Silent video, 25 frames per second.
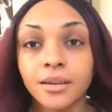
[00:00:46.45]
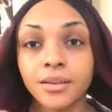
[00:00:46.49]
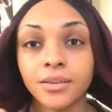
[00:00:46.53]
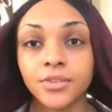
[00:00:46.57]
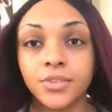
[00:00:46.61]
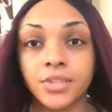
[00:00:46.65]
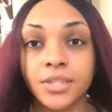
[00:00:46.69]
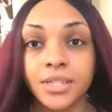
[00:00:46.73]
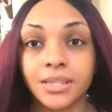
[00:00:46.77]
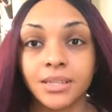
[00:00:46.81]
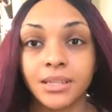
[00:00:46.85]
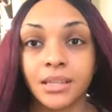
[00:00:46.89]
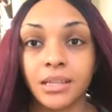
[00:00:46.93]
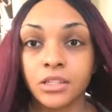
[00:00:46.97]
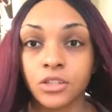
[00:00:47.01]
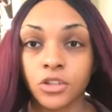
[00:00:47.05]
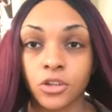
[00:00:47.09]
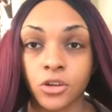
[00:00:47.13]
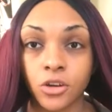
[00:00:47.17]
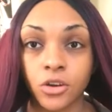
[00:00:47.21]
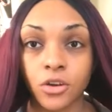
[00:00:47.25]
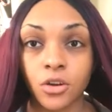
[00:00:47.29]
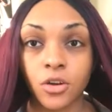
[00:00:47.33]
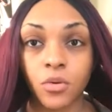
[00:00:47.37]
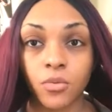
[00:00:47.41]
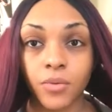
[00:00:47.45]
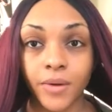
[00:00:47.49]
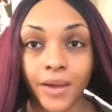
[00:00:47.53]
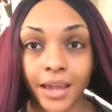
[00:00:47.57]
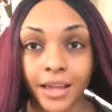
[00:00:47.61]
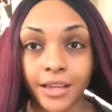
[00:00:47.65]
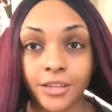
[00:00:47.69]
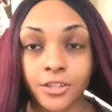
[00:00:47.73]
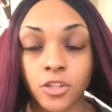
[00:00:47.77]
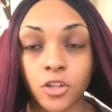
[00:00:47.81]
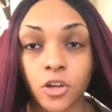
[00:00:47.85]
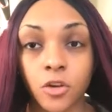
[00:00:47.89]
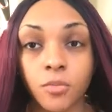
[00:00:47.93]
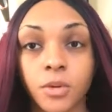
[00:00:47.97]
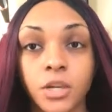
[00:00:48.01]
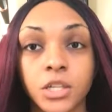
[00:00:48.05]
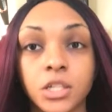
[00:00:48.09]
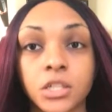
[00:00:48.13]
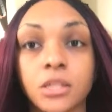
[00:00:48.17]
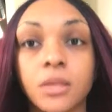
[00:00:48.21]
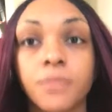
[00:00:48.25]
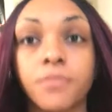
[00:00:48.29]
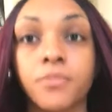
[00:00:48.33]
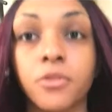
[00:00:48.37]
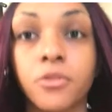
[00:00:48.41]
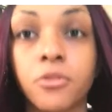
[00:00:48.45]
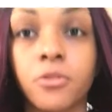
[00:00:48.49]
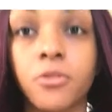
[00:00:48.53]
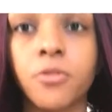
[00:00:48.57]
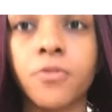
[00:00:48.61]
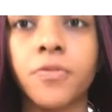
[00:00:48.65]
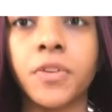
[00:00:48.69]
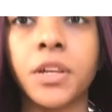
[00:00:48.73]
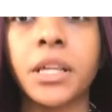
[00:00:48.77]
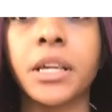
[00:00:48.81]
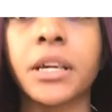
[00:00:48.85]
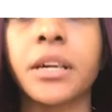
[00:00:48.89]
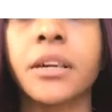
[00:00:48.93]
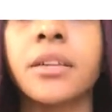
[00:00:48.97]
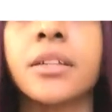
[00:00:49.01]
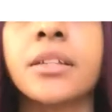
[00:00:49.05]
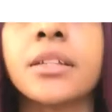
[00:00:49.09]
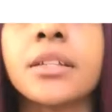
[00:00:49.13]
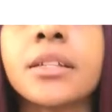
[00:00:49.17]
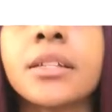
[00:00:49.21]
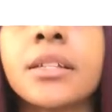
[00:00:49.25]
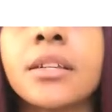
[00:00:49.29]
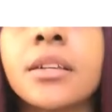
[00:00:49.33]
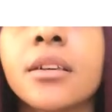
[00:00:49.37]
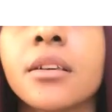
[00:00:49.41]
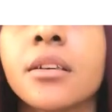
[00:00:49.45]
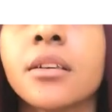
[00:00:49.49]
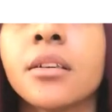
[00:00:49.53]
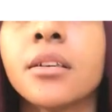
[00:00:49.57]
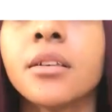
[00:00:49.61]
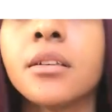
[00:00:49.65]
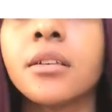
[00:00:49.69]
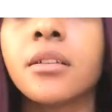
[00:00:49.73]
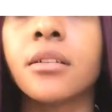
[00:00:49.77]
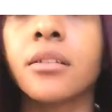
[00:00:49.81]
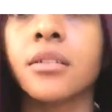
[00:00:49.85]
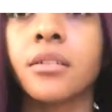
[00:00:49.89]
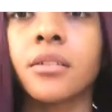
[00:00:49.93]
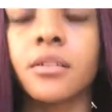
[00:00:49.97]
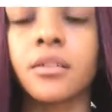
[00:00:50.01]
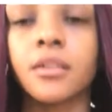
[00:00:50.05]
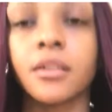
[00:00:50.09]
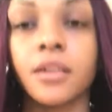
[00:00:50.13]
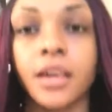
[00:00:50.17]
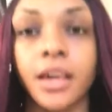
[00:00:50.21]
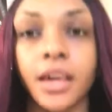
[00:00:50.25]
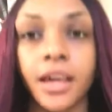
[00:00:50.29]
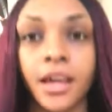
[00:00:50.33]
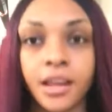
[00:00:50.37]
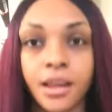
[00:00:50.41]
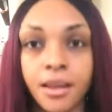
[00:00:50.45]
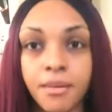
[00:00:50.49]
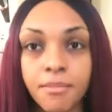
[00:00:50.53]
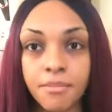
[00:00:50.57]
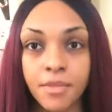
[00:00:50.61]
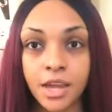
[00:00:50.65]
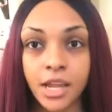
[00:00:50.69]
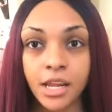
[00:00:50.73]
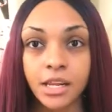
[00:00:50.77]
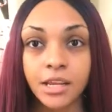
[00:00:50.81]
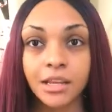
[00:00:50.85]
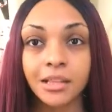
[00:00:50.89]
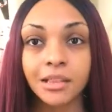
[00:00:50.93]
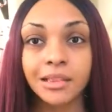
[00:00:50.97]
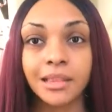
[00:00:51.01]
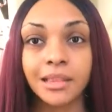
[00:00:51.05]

just took away so much of the poofiness and it made it